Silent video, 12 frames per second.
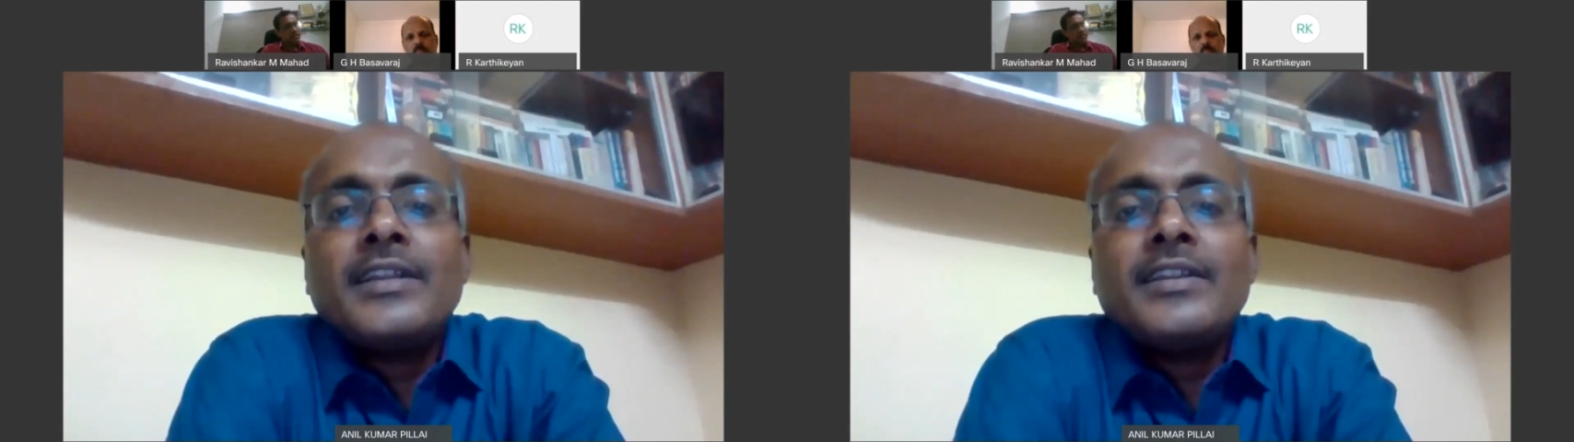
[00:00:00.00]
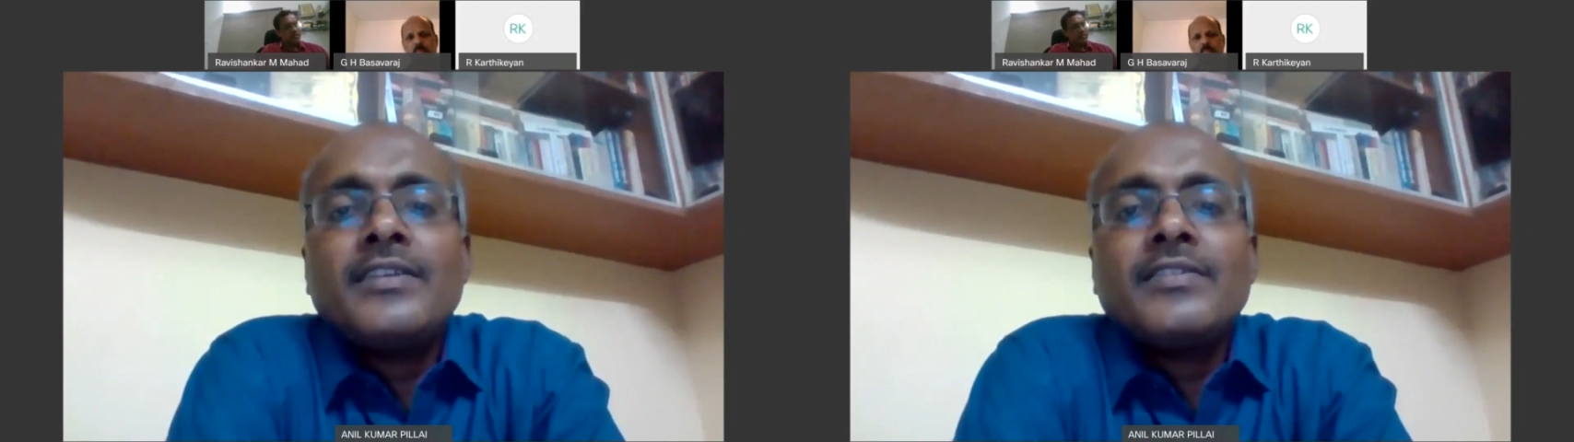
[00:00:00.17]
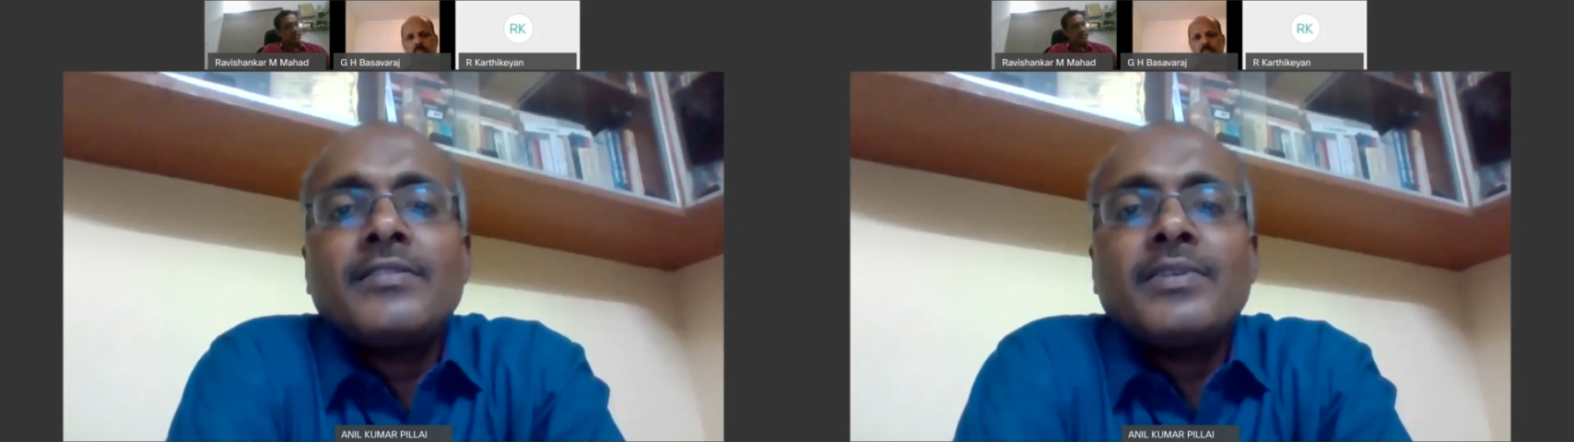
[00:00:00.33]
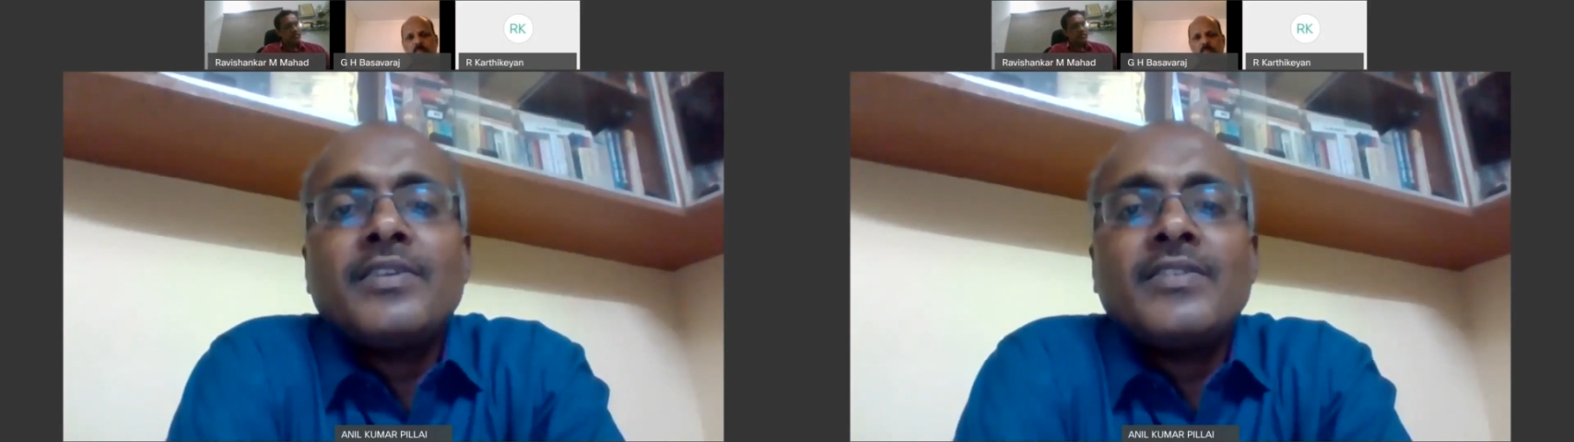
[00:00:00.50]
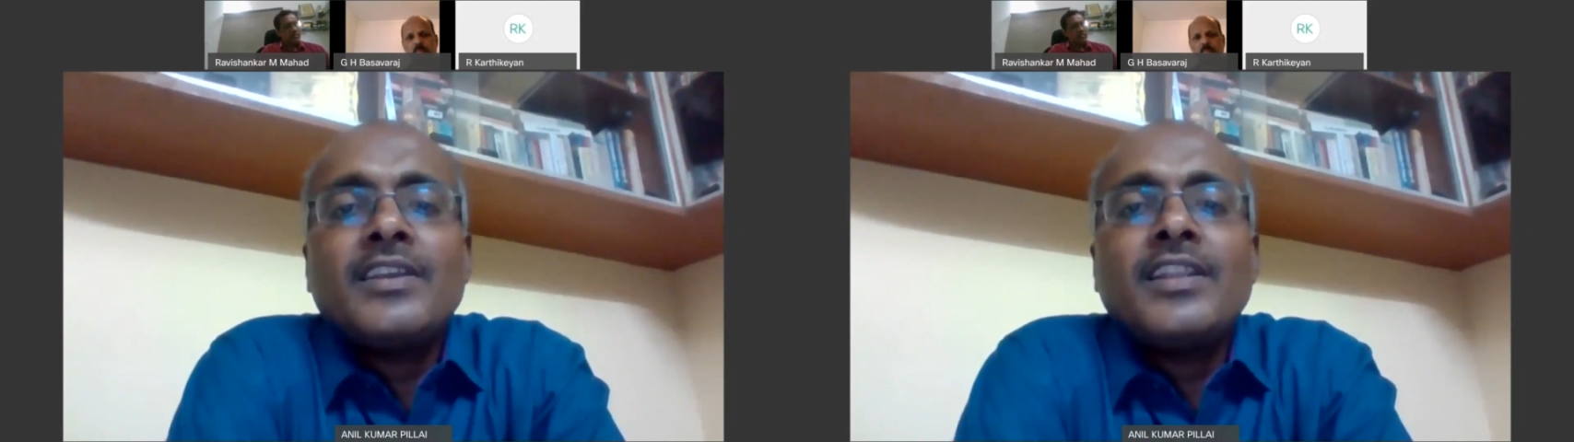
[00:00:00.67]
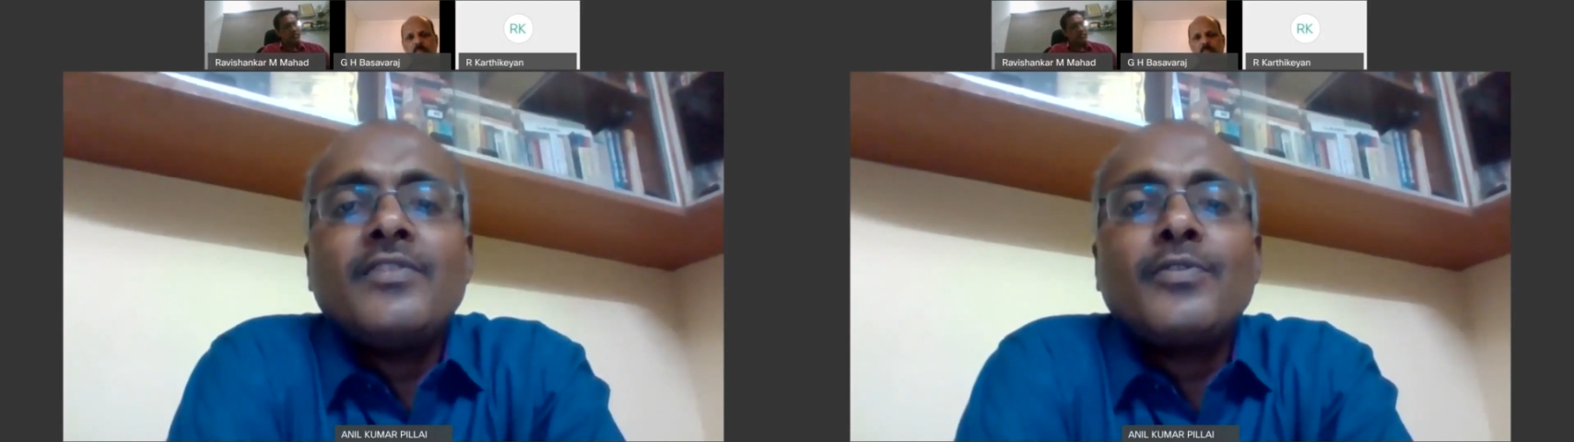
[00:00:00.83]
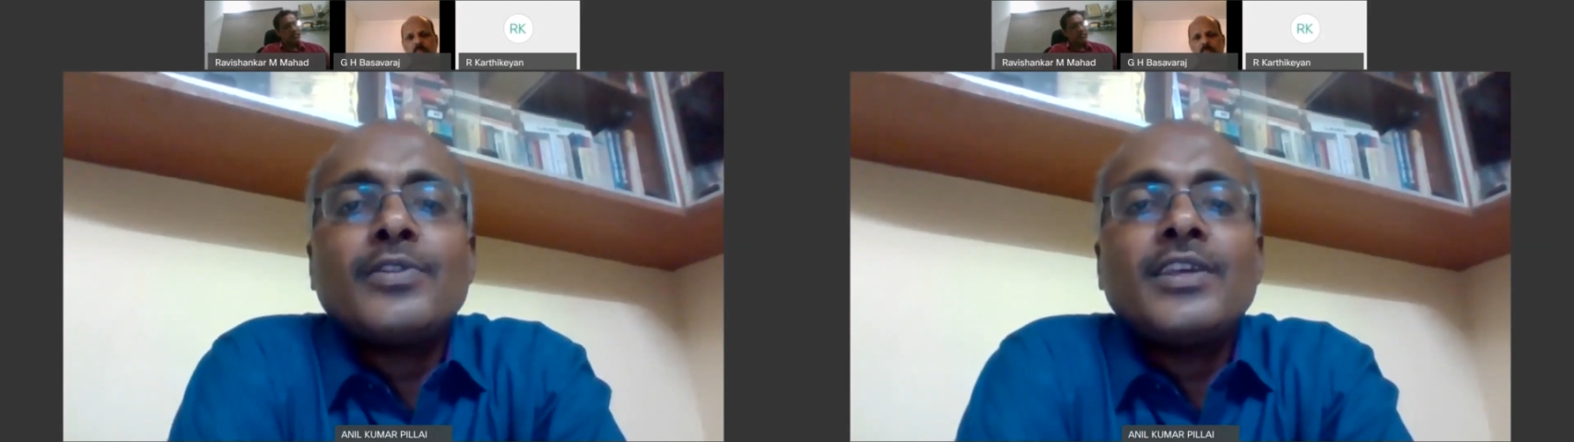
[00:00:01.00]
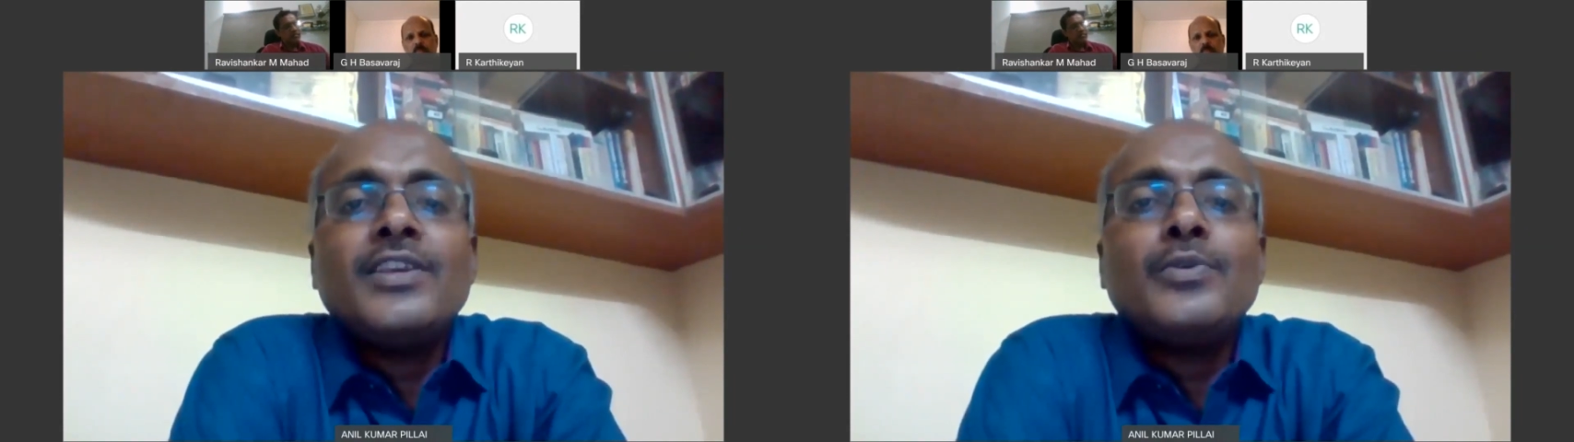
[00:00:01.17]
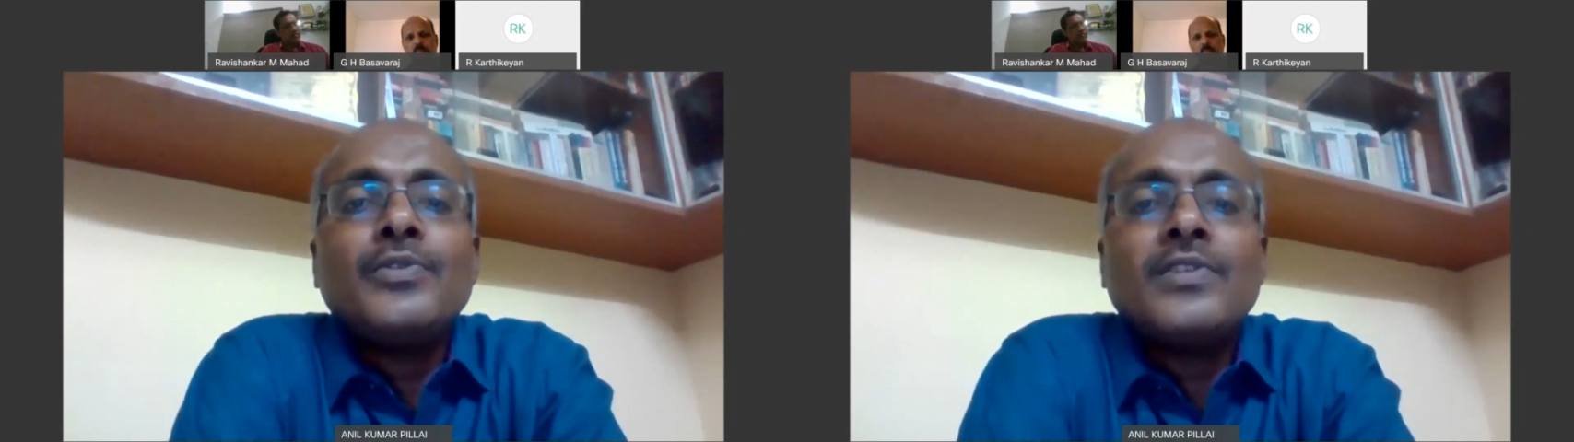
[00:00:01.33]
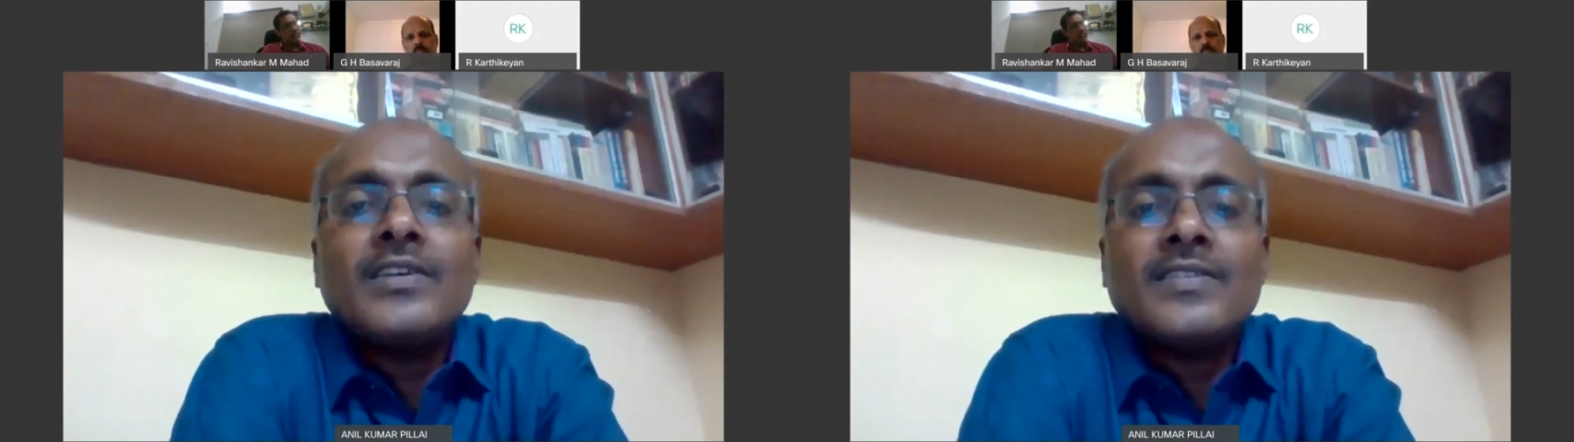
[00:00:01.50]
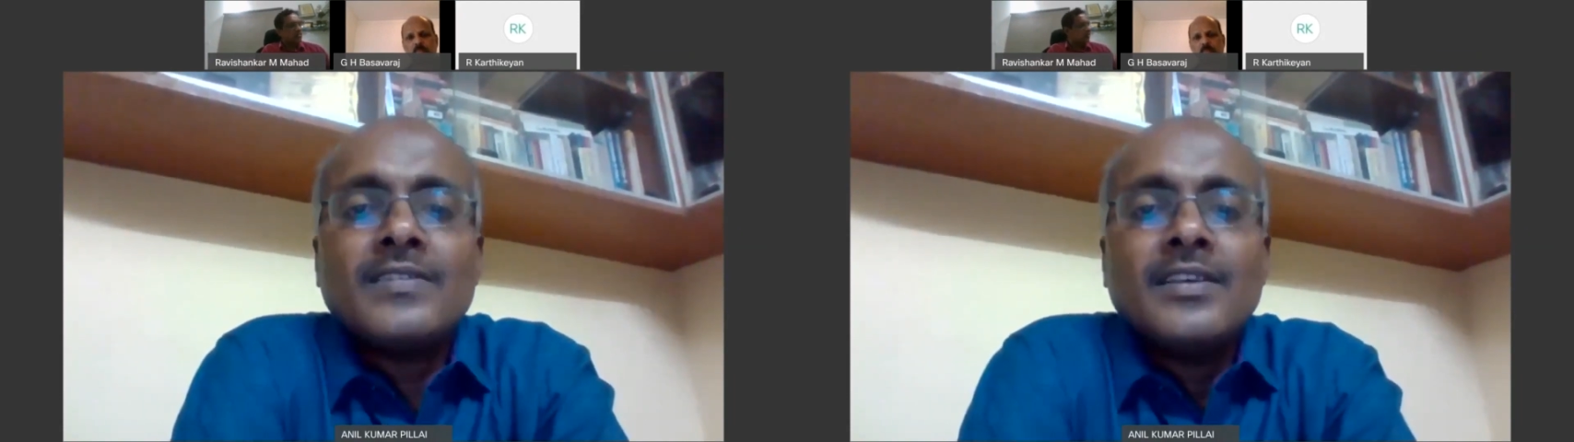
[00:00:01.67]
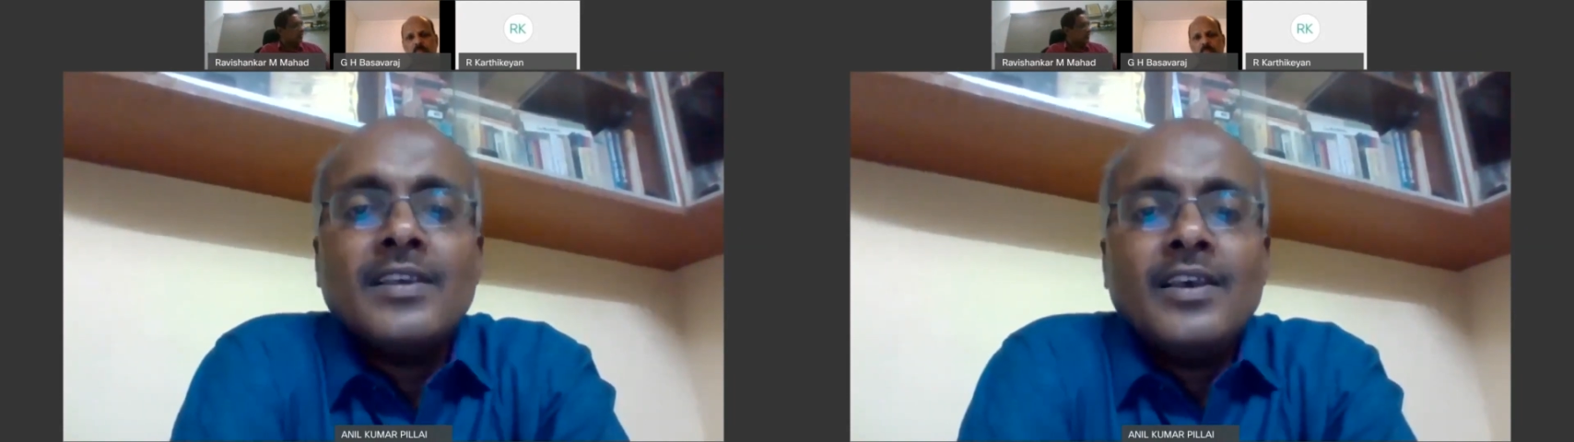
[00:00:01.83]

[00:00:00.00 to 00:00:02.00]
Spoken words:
it is basically for the users.